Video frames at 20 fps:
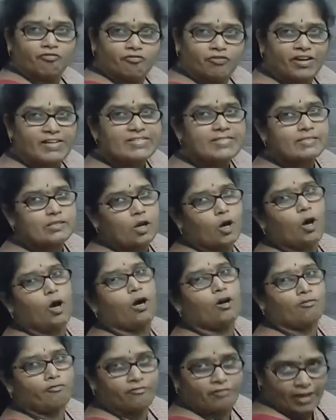was
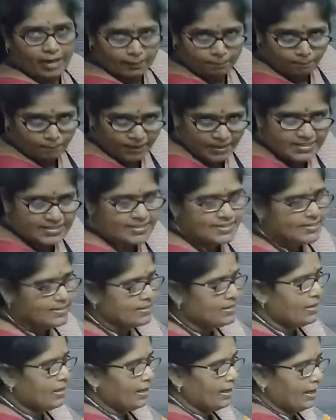or were
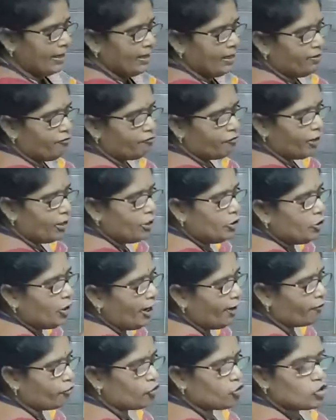plus any one you
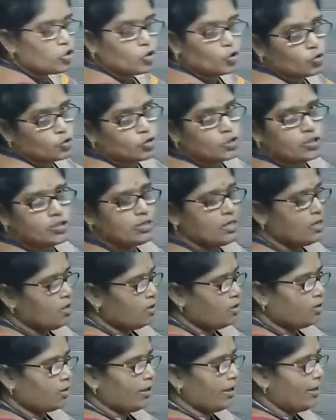have to choose.
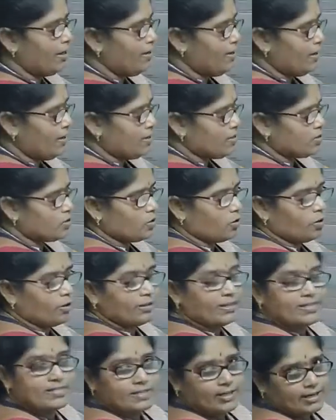Okay, so
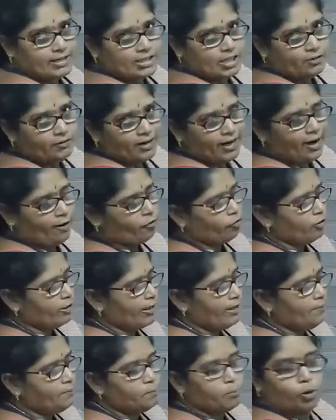in the structure we have to
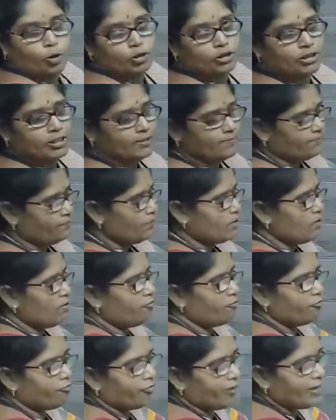write both
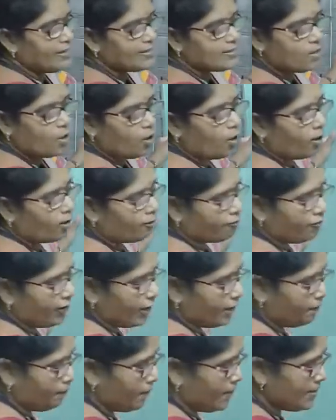was or
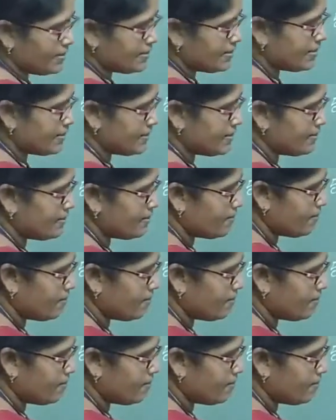were plus